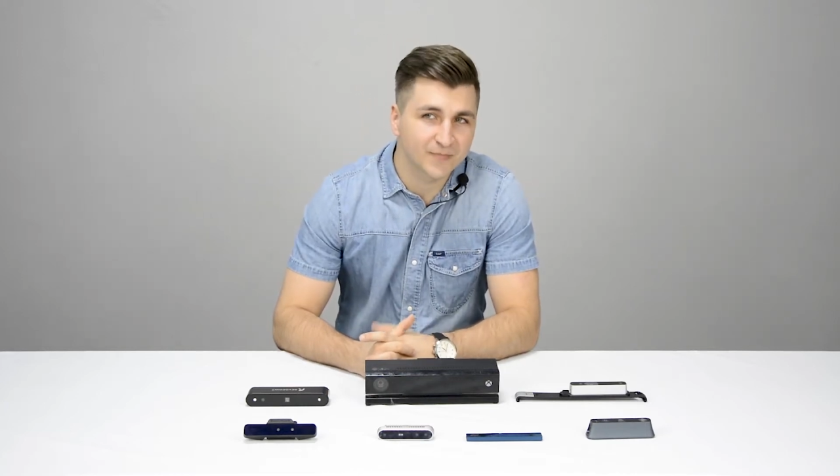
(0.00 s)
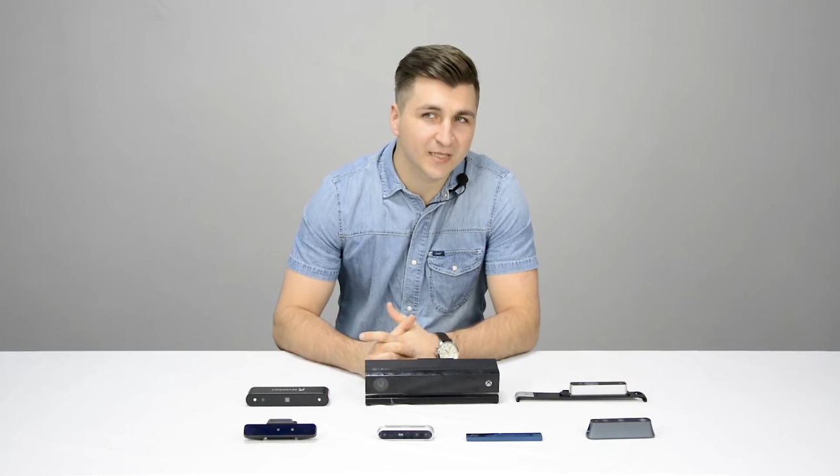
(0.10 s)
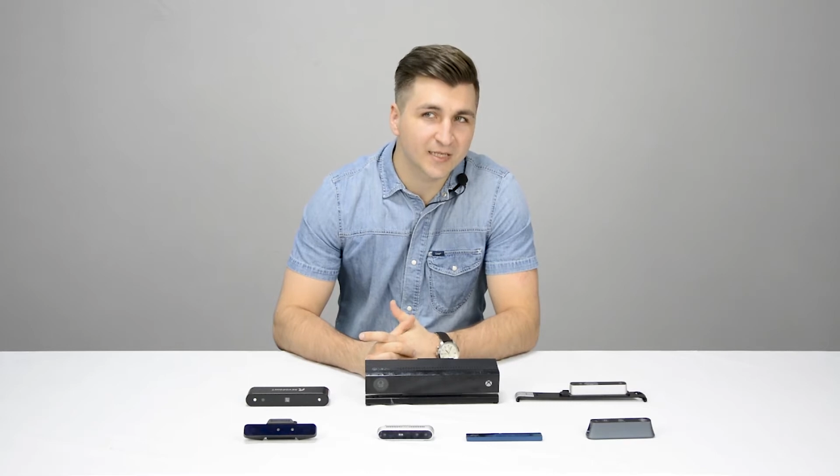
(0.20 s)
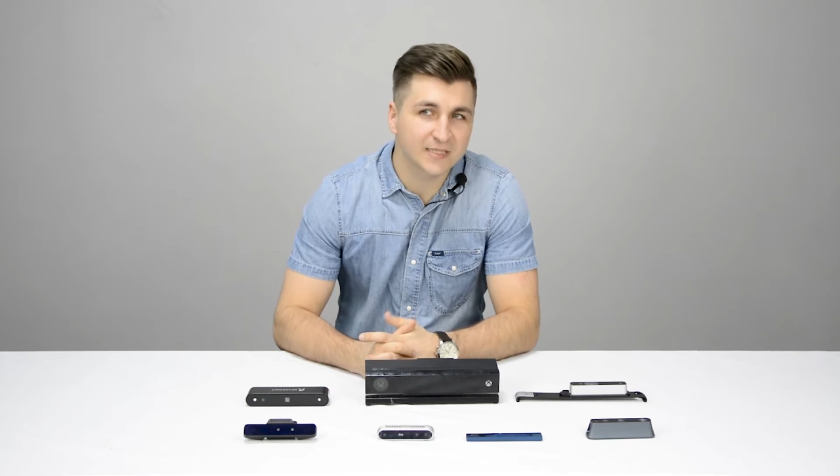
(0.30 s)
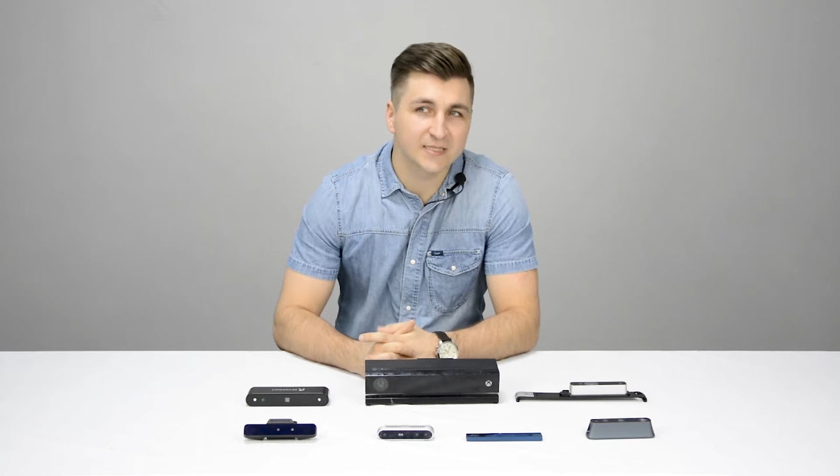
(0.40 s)

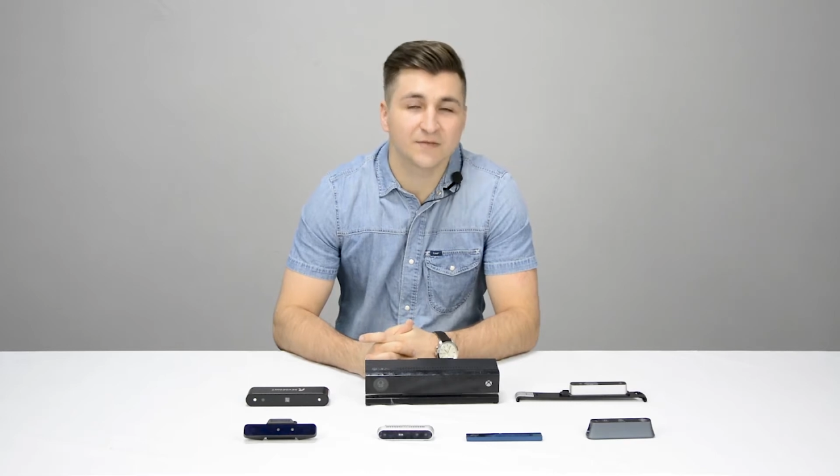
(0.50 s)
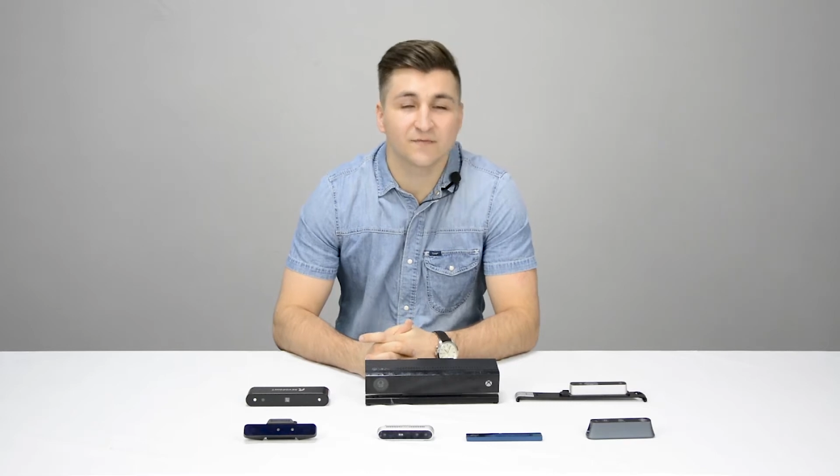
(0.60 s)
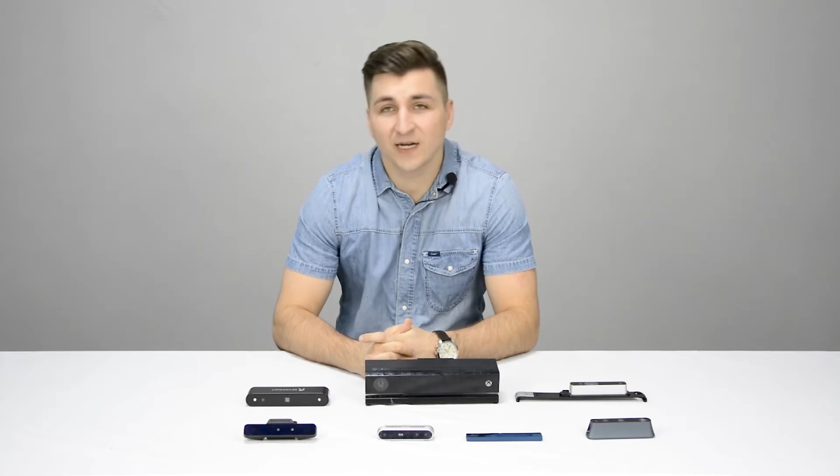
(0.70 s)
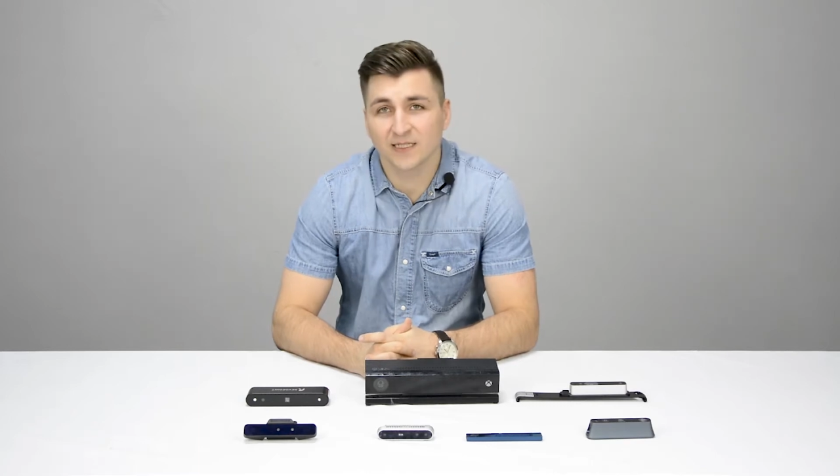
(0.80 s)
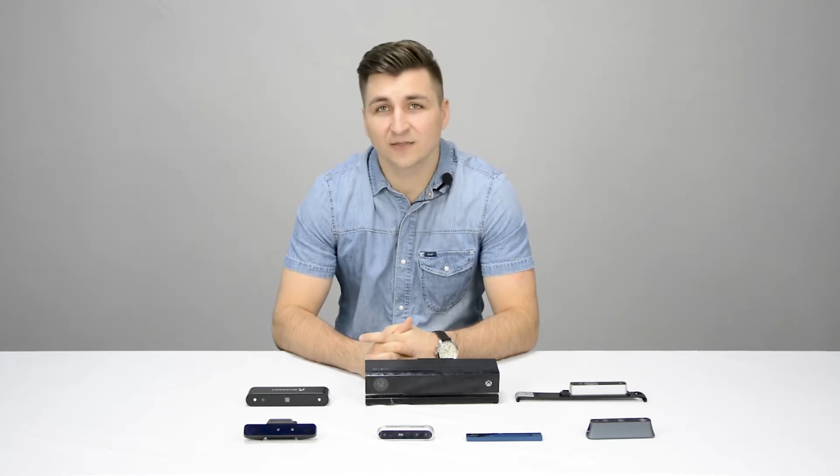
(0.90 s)
It's a
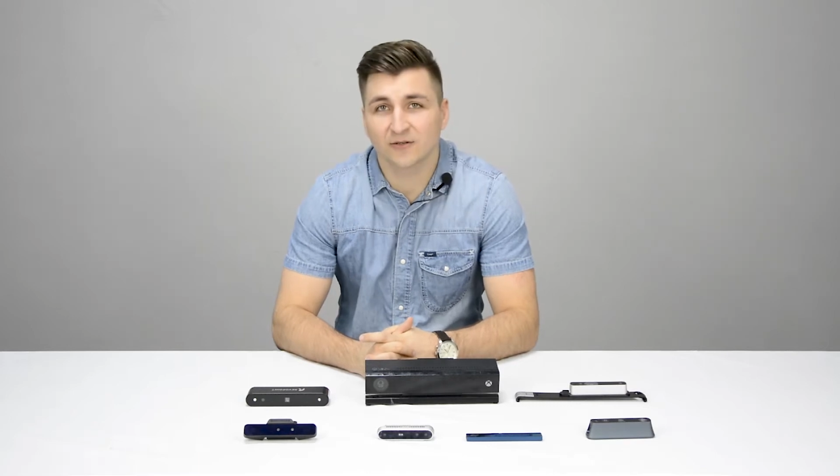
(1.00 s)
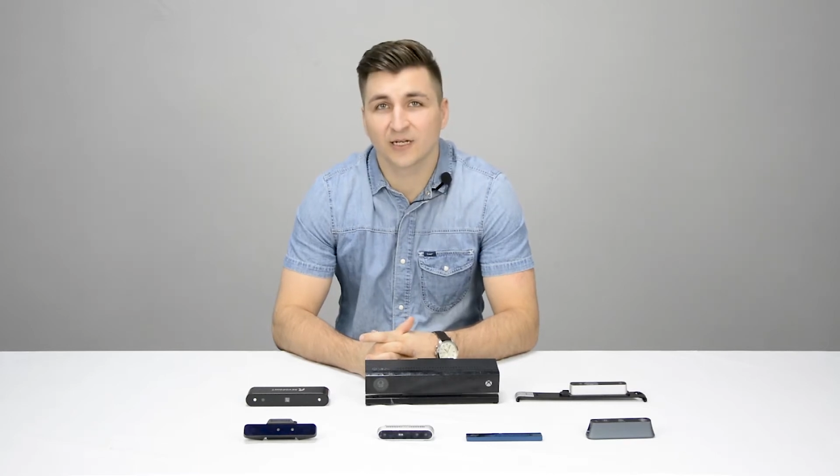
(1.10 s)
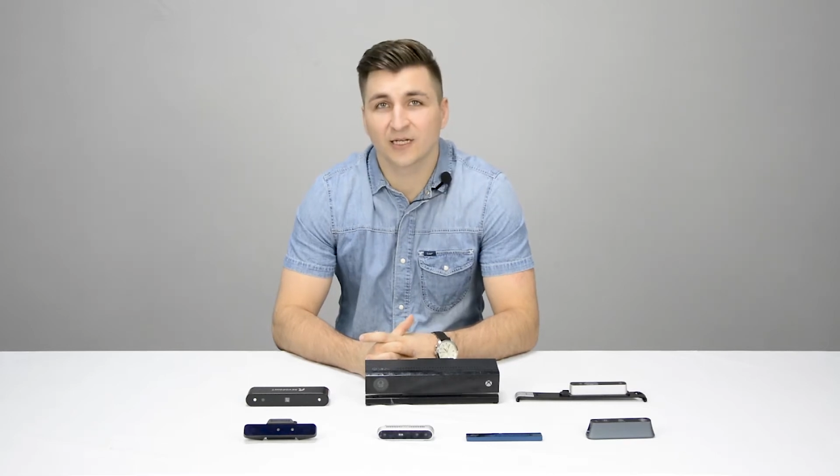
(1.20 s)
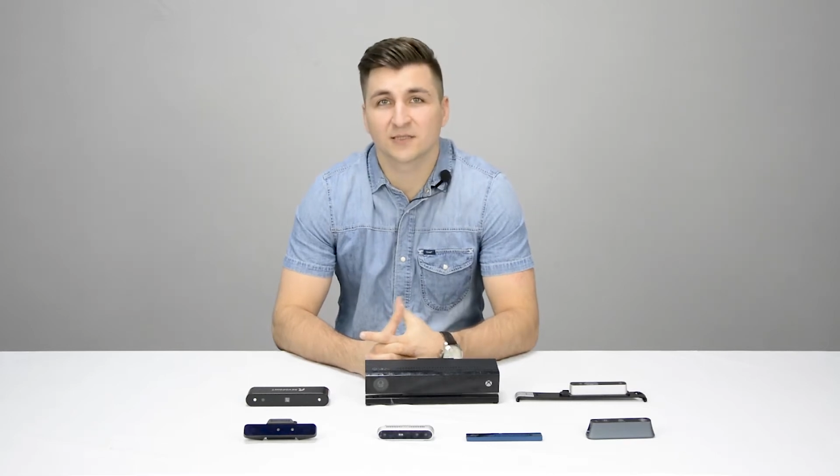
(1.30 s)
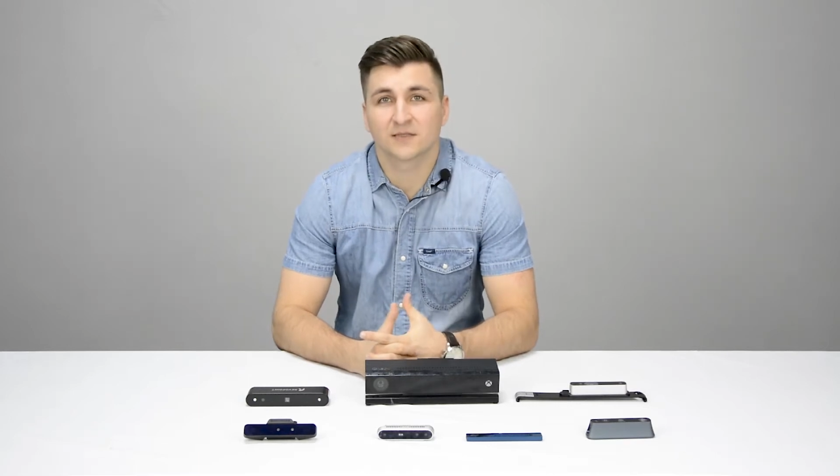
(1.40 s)
device that
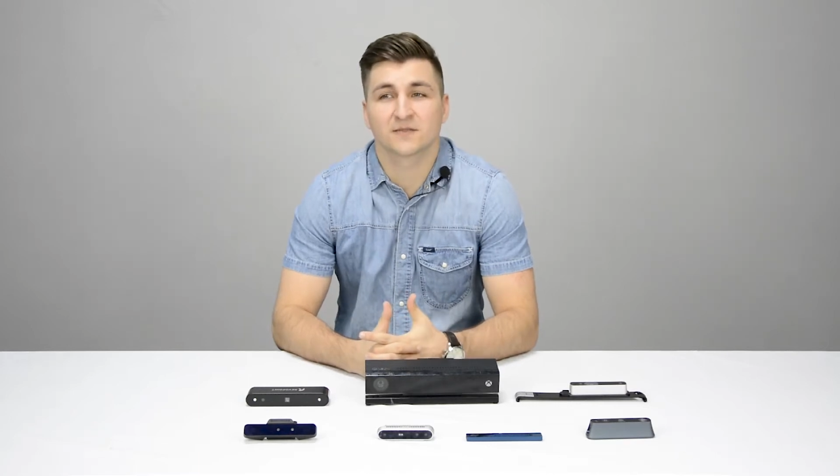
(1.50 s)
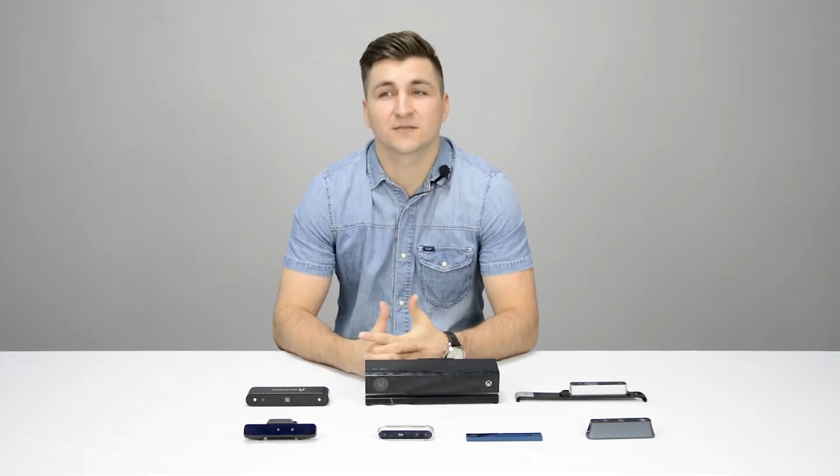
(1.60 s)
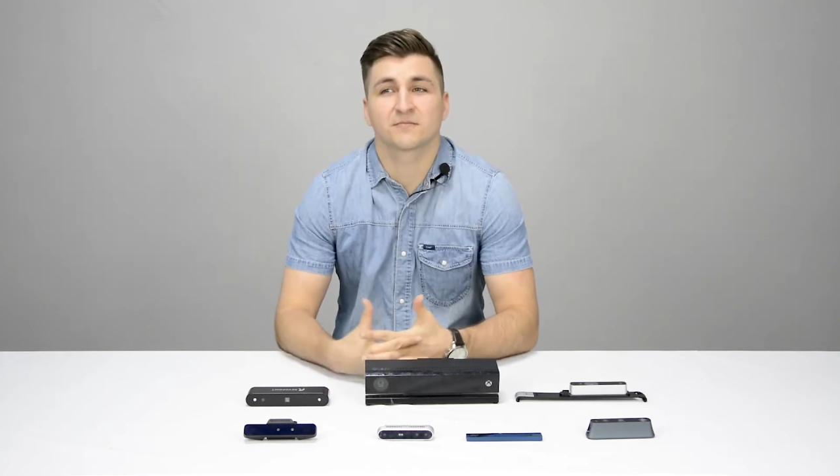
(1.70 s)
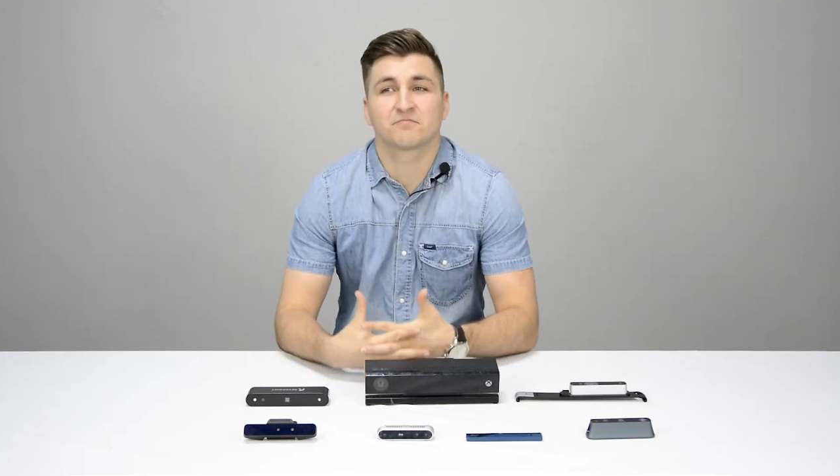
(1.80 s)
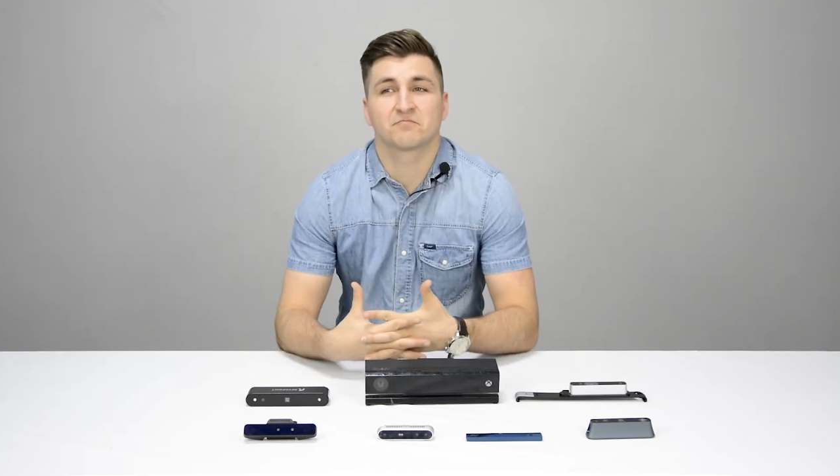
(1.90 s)

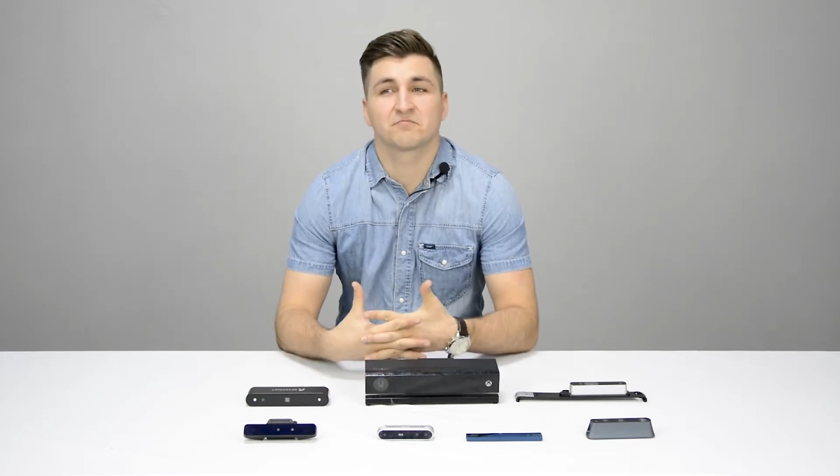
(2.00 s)
collects